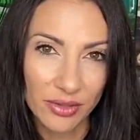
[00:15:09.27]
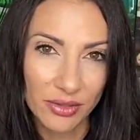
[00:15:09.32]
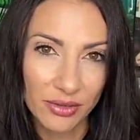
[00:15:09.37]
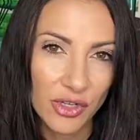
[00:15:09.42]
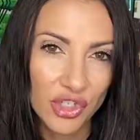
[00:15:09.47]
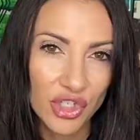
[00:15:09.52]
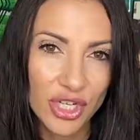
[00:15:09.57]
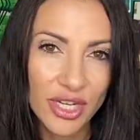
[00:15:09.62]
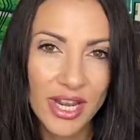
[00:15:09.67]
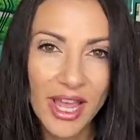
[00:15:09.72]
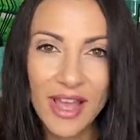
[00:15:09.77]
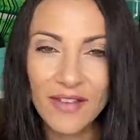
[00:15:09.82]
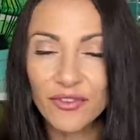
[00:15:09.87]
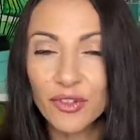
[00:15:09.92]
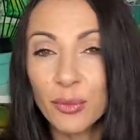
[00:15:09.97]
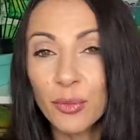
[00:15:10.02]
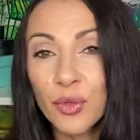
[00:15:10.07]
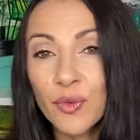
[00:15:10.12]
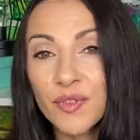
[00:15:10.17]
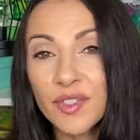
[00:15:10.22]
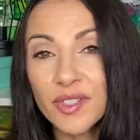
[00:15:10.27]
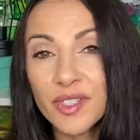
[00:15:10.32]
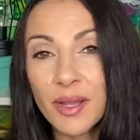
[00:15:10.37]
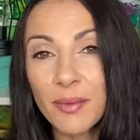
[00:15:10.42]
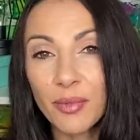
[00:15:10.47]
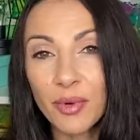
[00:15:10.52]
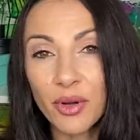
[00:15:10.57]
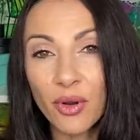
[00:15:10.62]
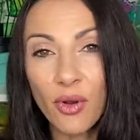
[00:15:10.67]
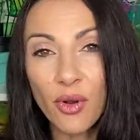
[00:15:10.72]
She'd have to move
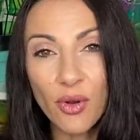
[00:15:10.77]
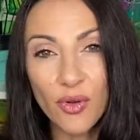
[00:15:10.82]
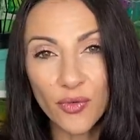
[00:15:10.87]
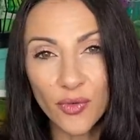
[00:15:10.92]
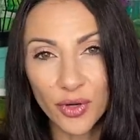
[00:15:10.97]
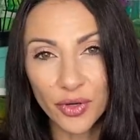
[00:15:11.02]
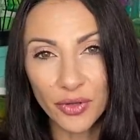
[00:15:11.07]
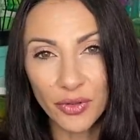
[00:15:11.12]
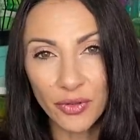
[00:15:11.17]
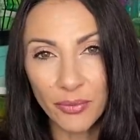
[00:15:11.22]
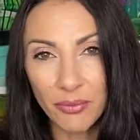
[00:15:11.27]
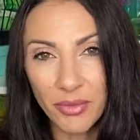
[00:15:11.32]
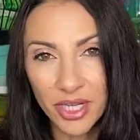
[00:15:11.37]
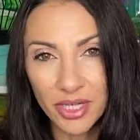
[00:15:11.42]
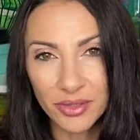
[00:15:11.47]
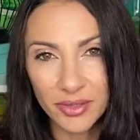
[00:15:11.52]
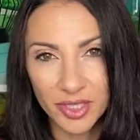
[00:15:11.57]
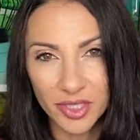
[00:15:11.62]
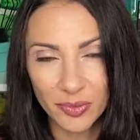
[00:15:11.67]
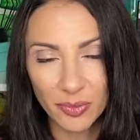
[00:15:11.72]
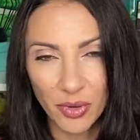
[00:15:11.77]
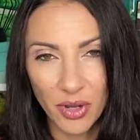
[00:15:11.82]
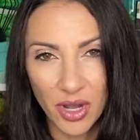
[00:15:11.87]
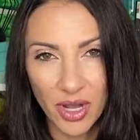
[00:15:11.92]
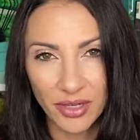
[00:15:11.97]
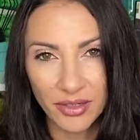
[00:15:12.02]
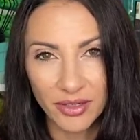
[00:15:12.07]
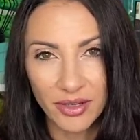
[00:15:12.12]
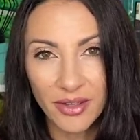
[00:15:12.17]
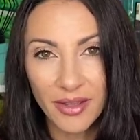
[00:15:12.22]
Summer over to the middle
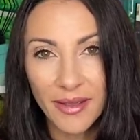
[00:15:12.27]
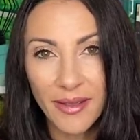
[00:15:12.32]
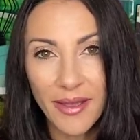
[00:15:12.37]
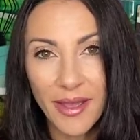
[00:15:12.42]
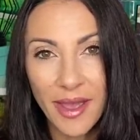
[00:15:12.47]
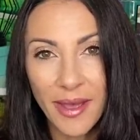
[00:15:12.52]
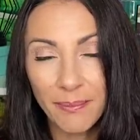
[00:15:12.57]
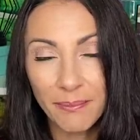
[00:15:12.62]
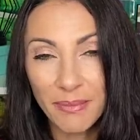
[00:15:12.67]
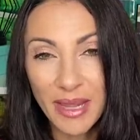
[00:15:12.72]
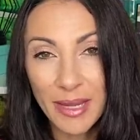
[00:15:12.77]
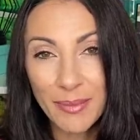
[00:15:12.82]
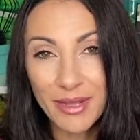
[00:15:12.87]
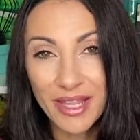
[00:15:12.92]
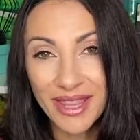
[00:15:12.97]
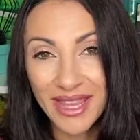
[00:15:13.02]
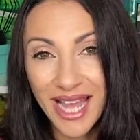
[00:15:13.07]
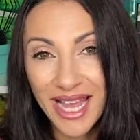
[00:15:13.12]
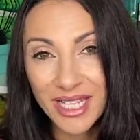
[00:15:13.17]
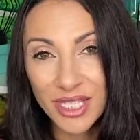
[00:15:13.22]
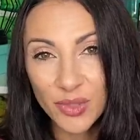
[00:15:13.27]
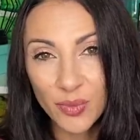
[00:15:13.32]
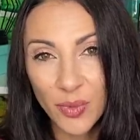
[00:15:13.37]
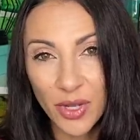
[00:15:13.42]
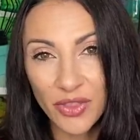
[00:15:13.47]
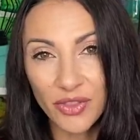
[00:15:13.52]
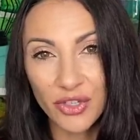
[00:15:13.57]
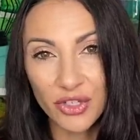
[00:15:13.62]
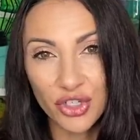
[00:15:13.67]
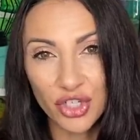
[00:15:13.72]
spot, and maybe that's
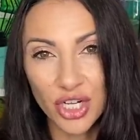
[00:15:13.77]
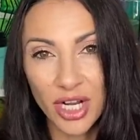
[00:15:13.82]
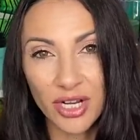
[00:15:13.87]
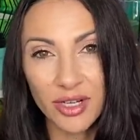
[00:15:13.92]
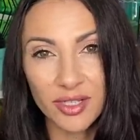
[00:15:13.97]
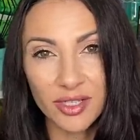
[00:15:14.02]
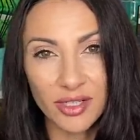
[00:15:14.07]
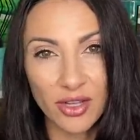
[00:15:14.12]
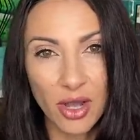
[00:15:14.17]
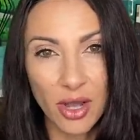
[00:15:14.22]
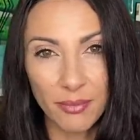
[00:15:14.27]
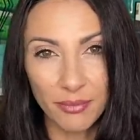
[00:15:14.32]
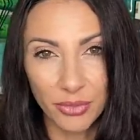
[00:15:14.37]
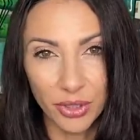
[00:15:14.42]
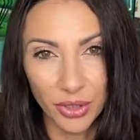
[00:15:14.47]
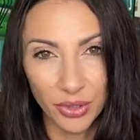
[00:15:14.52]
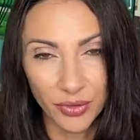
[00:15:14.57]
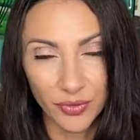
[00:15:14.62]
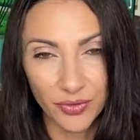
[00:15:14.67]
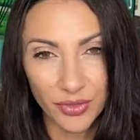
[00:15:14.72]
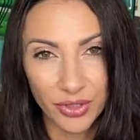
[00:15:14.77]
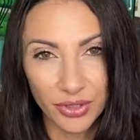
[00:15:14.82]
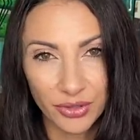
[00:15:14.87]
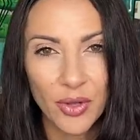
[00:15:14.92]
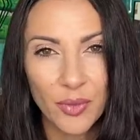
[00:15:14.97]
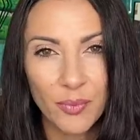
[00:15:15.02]
when the jugs got moved.